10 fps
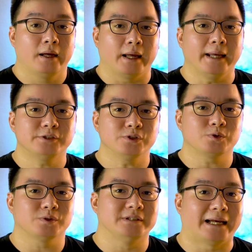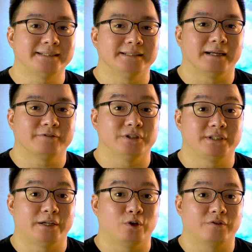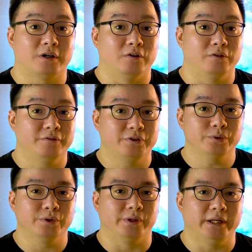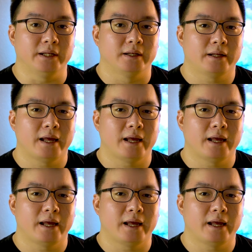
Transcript: Asus was nice enough to send over a review unit,